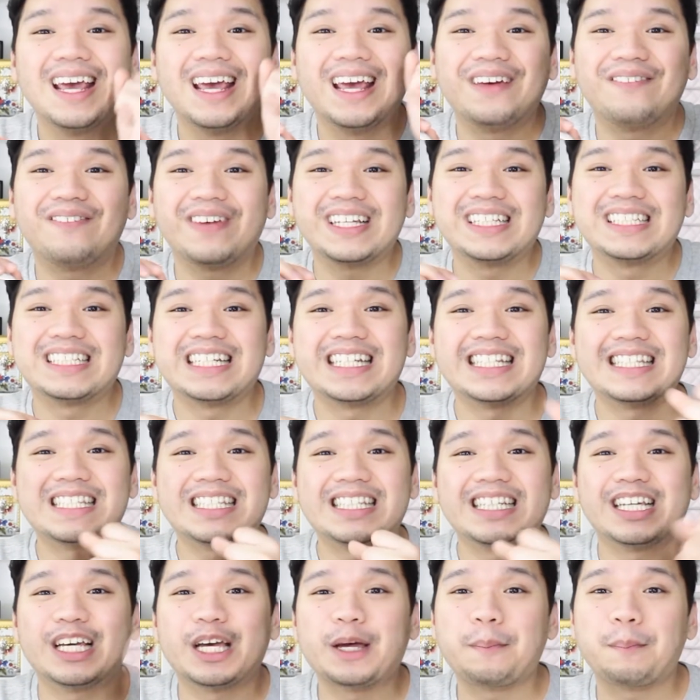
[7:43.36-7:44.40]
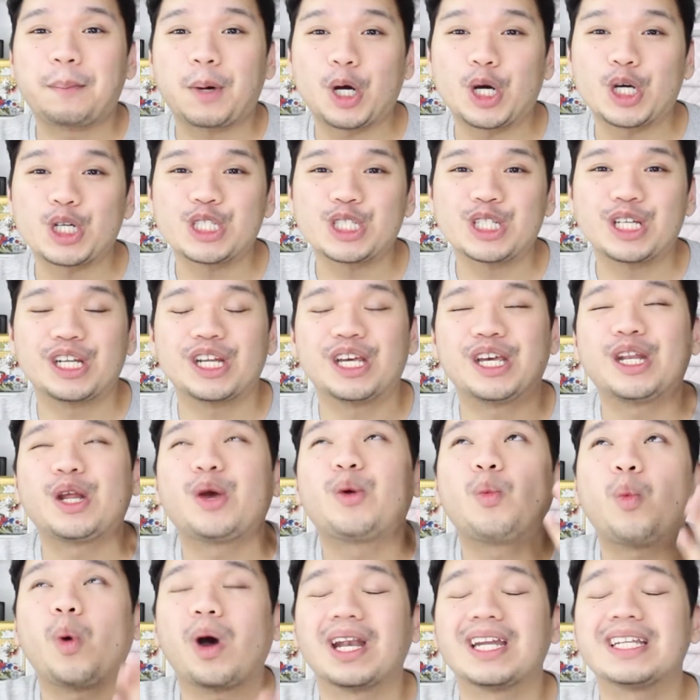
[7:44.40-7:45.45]
if I didn't see it in person, and
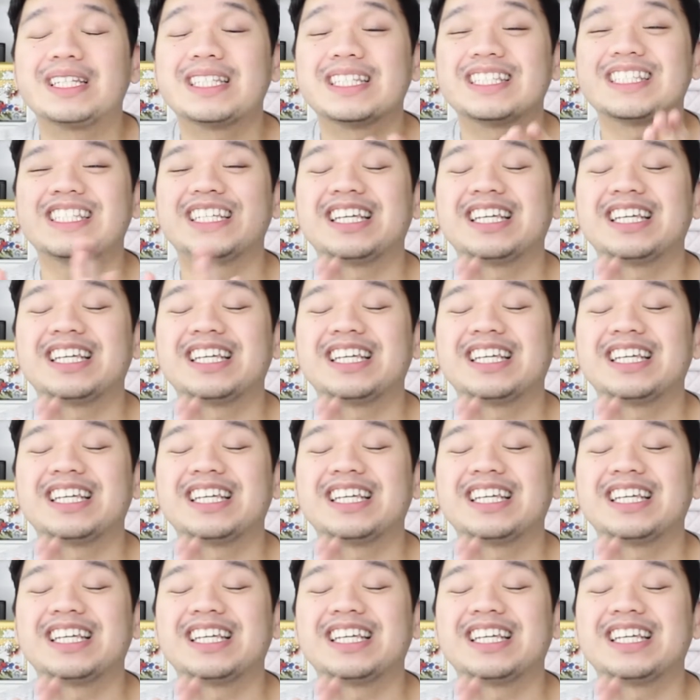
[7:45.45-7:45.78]
I wanted to